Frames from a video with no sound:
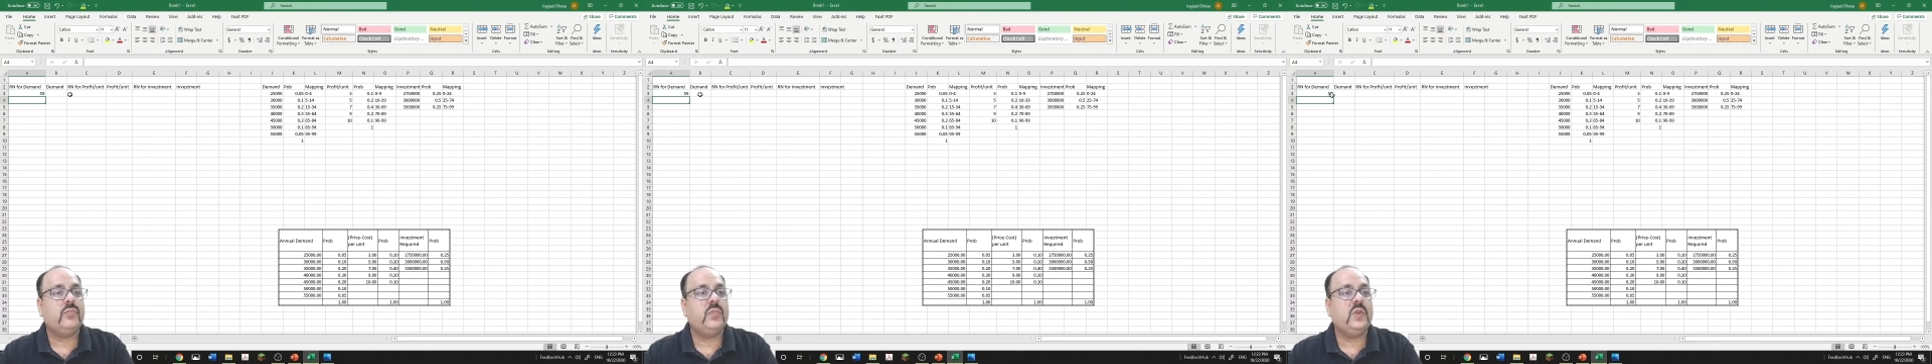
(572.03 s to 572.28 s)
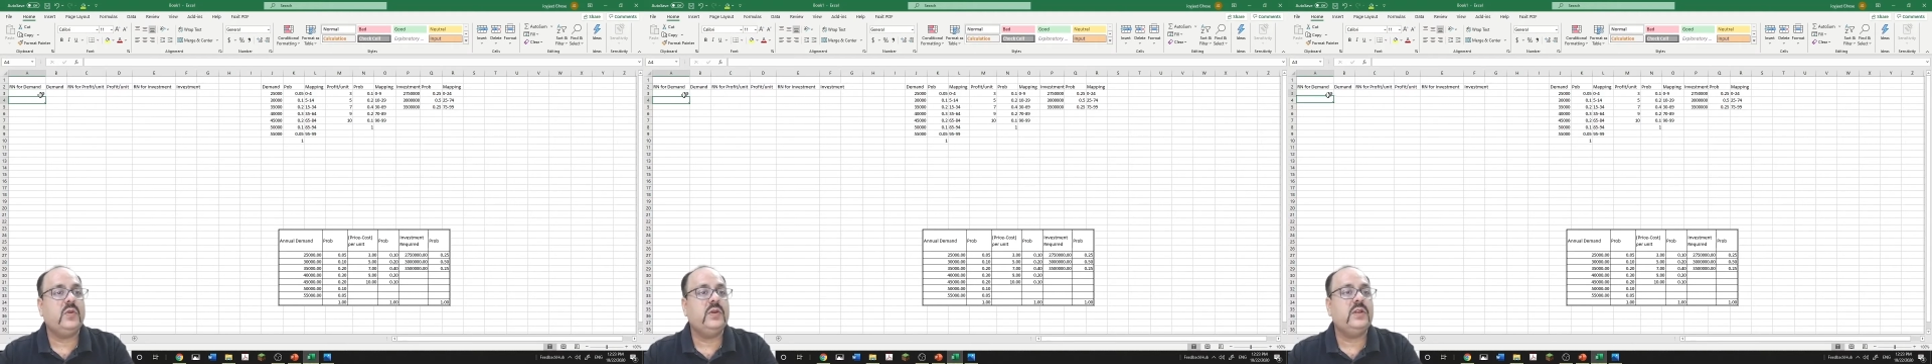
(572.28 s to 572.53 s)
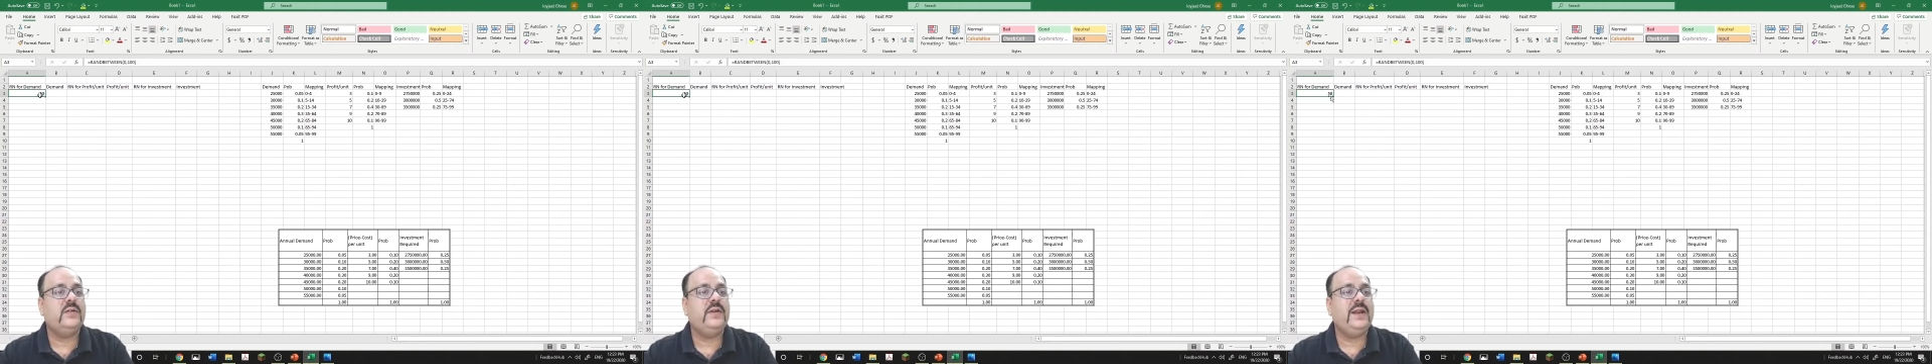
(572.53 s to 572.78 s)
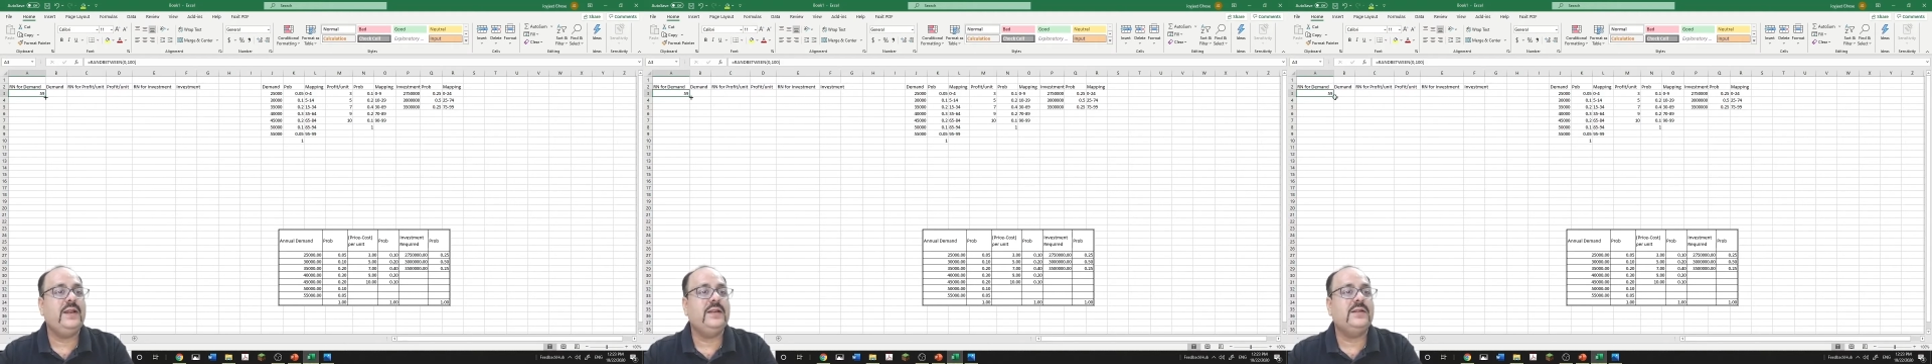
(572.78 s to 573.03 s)
You can
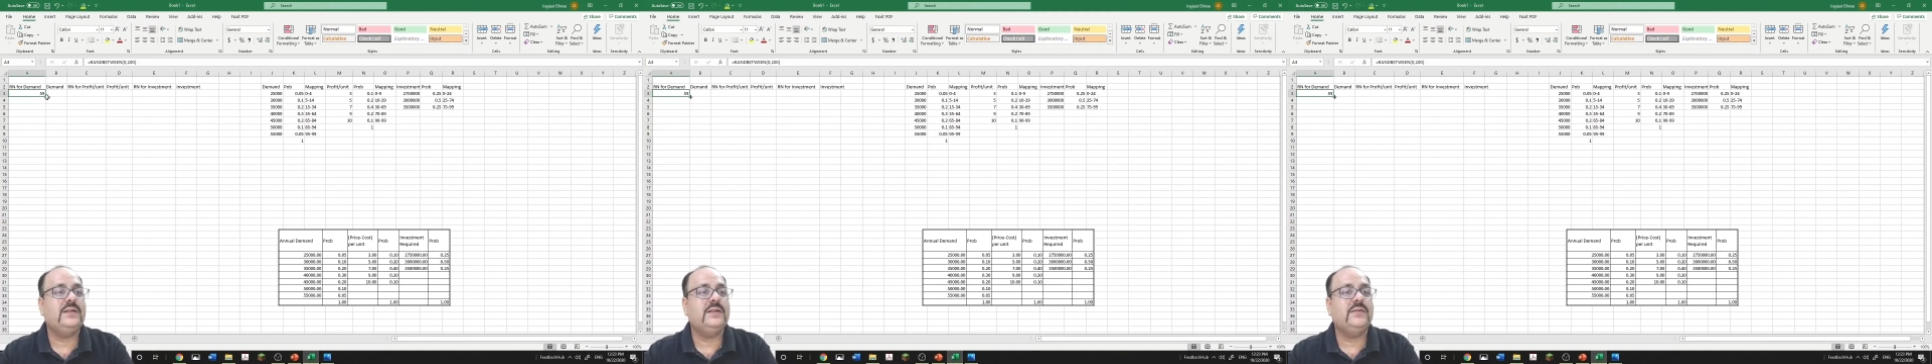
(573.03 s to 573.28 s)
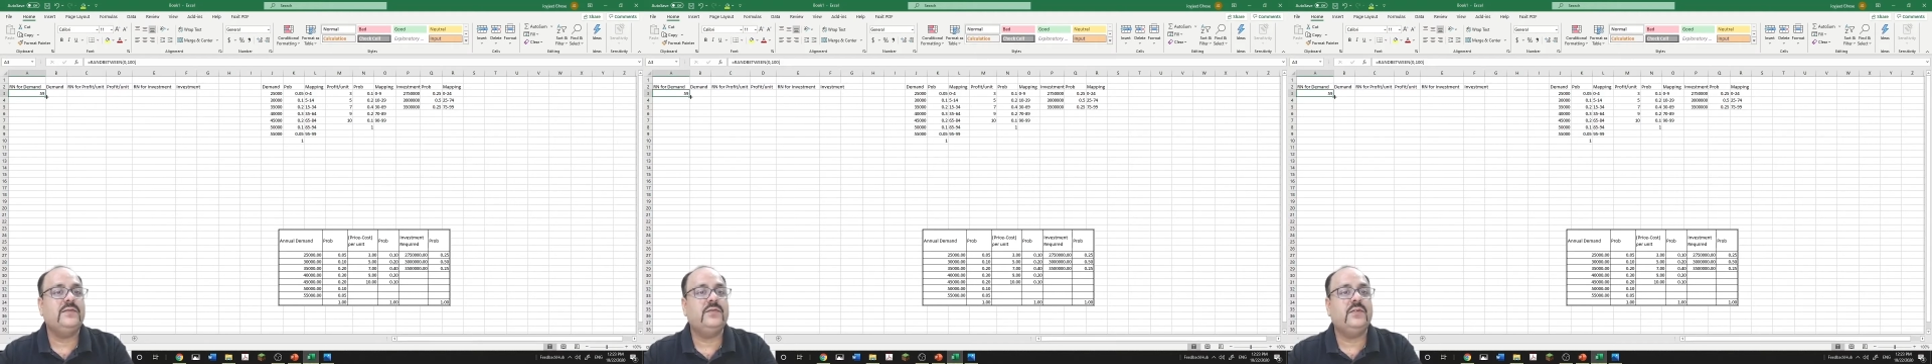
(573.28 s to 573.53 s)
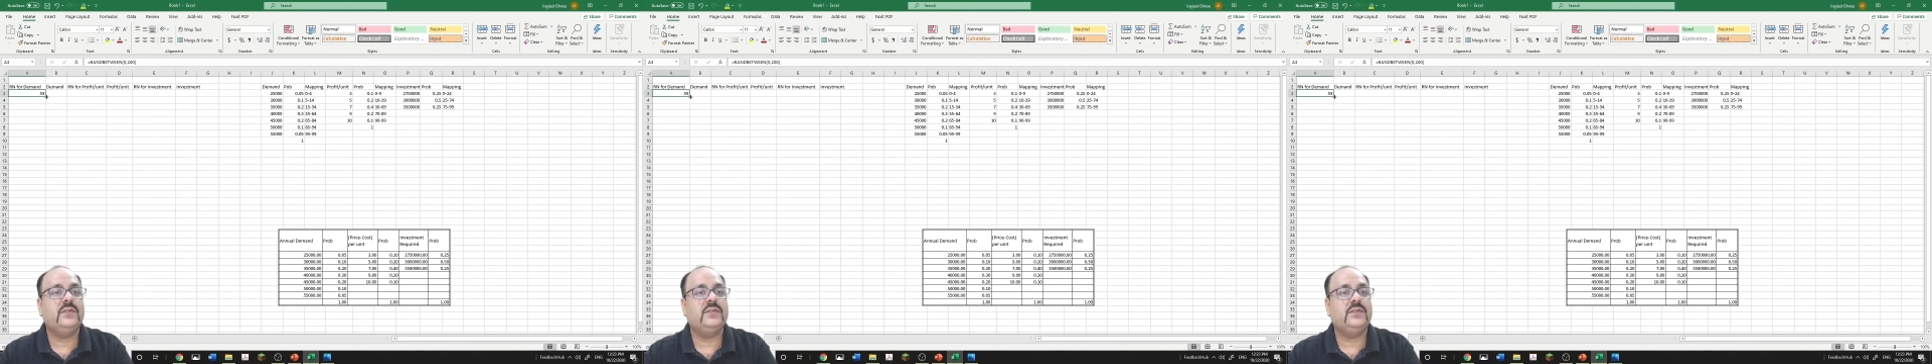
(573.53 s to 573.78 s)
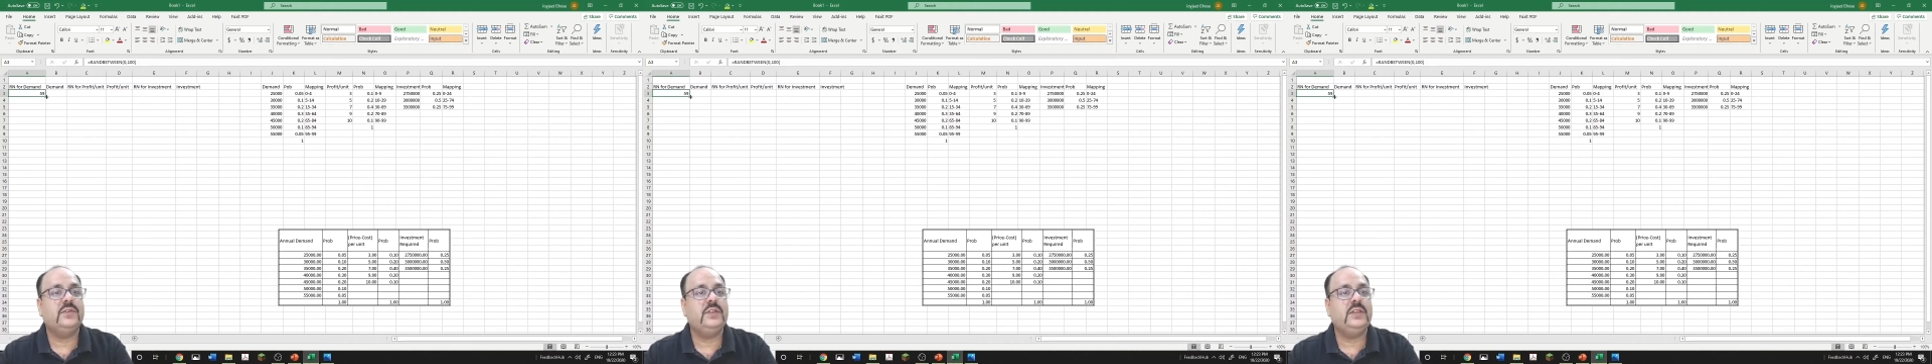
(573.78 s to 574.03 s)
drag it for
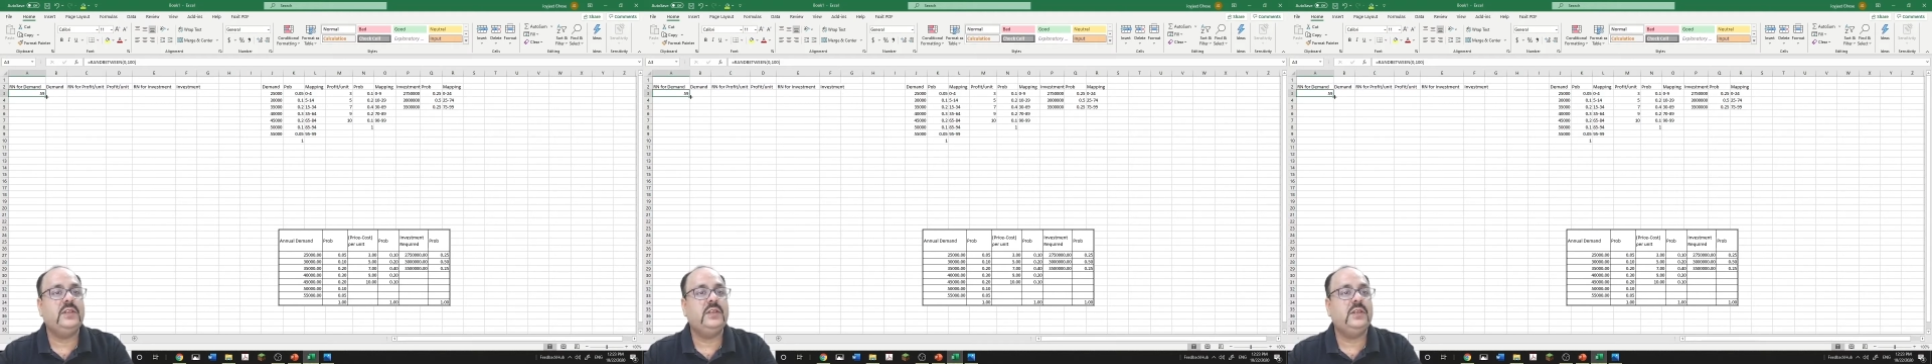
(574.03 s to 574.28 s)
3.